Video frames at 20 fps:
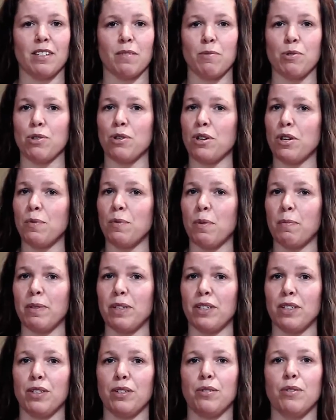I'm sure you will be
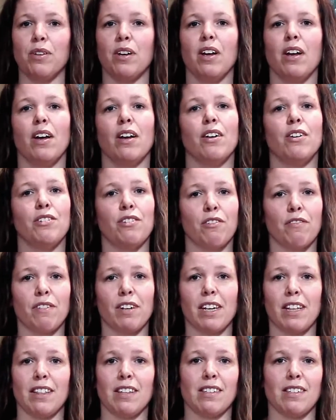too. Don't
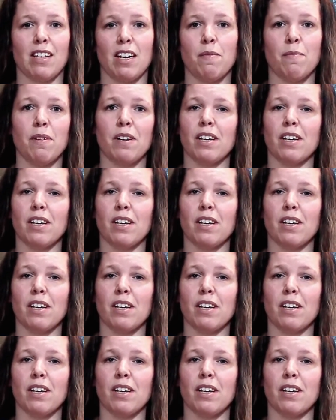forget the cinnamon.